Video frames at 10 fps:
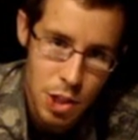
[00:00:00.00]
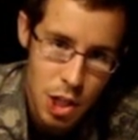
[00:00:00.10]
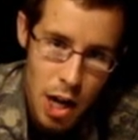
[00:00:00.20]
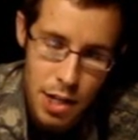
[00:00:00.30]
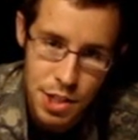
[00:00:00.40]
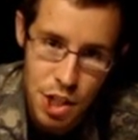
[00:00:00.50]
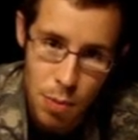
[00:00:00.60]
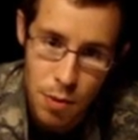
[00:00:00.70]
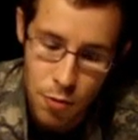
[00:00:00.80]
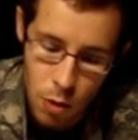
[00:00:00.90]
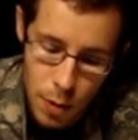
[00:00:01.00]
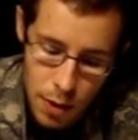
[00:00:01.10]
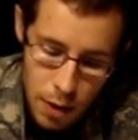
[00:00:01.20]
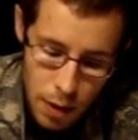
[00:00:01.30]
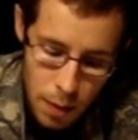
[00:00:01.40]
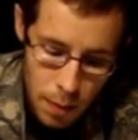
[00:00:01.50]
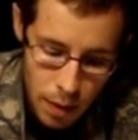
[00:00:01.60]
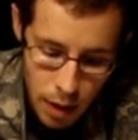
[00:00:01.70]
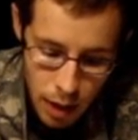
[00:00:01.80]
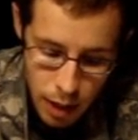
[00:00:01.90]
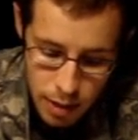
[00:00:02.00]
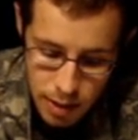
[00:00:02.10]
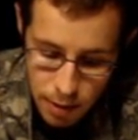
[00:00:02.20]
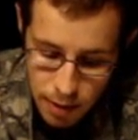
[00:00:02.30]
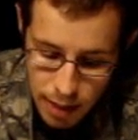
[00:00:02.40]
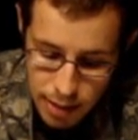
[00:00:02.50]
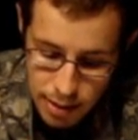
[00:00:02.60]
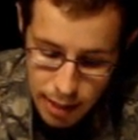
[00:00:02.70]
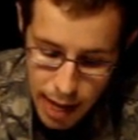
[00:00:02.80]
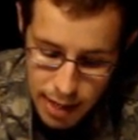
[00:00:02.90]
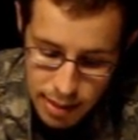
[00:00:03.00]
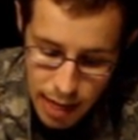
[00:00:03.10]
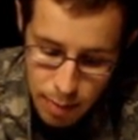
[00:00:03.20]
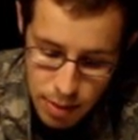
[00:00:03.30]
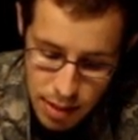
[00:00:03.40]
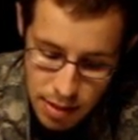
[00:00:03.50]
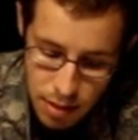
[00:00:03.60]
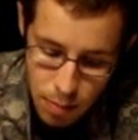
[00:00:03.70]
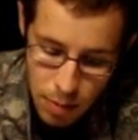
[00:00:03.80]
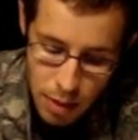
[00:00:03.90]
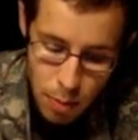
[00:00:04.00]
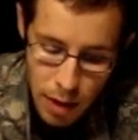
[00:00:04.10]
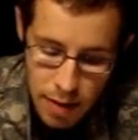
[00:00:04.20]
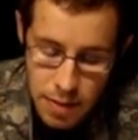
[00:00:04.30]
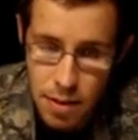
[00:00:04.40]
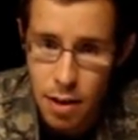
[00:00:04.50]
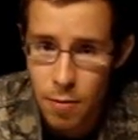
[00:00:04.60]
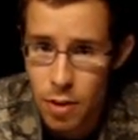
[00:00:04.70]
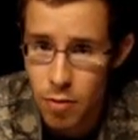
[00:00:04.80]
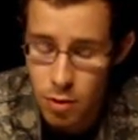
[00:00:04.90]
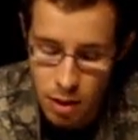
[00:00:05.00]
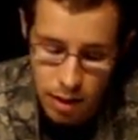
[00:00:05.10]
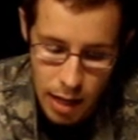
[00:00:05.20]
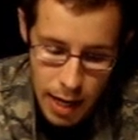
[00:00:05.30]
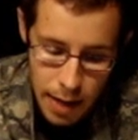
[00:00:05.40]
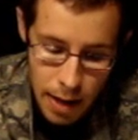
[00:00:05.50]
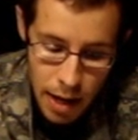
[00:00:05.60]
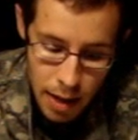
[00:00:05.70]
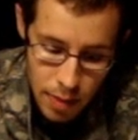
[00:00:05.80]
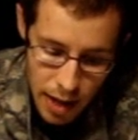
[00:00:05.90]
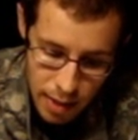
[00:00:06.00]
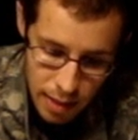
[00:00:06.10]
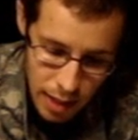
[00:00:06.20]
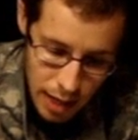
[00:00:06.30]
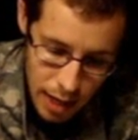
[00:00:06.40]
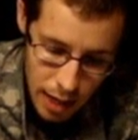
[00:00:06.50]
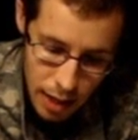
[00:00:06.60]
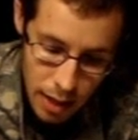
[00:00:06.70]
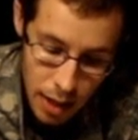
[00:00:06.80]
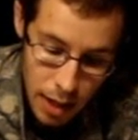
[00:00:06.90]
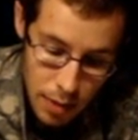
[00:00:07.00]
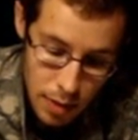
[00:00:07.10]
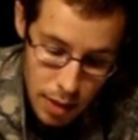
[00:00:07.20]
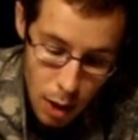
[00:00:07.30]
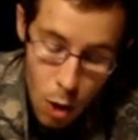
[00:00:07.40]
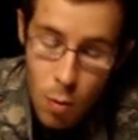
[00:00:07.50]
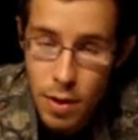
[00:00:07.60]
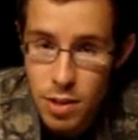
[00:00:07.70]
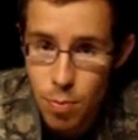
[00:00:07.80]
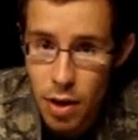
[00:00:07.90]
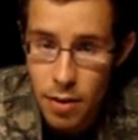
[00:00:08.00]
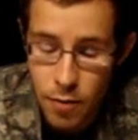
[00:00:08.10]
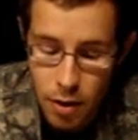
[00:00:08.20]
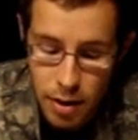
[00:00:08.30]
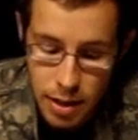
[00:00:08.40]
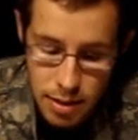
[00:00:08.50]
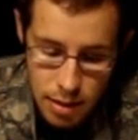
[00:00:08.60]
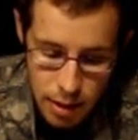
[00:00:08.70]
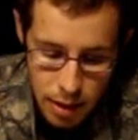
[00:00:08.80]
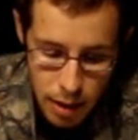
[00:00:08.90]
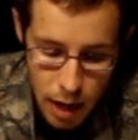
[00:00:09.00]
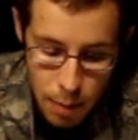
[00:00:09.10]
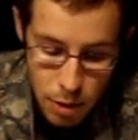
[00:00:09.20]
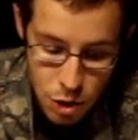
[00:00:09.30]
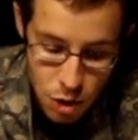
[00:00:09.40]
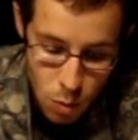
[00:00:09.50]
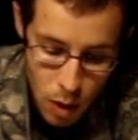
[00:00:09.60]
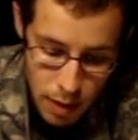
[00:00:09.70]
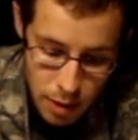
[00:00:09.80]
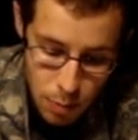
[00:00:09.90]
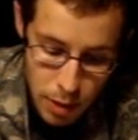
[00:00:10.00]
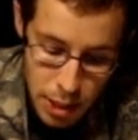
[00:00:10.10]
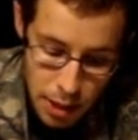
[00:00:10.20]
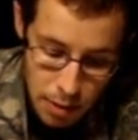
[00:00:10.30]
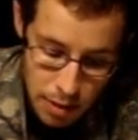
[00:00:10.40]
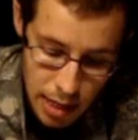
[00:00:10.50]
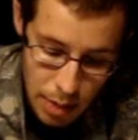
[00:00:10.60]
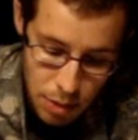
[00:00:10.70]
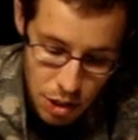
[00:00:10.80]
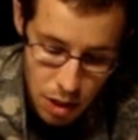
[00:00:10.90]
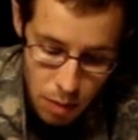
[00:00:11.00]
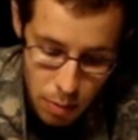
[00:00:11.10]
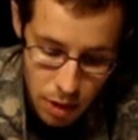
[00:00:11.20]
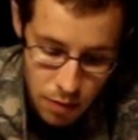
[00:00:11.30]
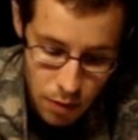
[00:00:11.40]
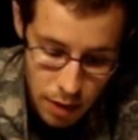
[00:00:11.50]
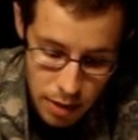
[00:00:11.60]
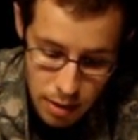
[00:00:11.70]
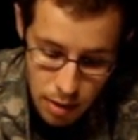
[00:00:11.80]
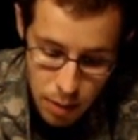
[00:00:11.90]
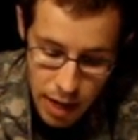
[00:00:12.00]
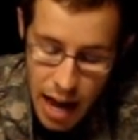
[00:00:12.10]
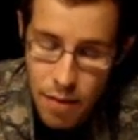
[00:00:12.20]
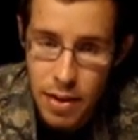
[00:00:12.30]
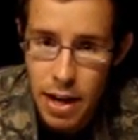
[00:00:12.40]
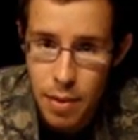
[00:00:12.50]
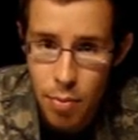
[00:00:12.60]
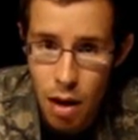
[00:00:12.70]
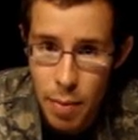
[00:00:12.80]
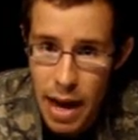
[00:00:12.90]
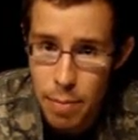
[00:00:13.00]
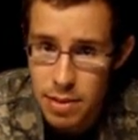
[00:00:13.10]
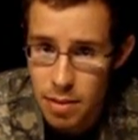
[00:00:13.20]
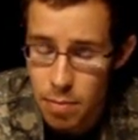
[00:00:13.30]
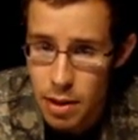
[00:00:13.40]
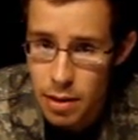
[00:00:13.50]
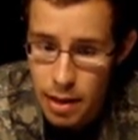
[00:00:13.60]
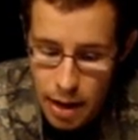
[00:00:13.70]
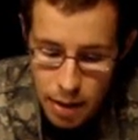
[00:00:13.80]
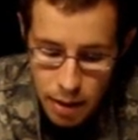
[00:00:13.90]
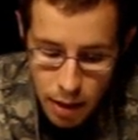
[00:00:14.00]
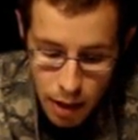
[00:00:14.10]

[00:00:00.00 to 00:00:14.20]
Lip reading: the shotgun shell before we go. Considering that it's a gas type system, people have said on reviews online that the O-rings break very easily. I'm not sure why this particular type of shell breaks very easily, but I haven't had the problem happen to me yet.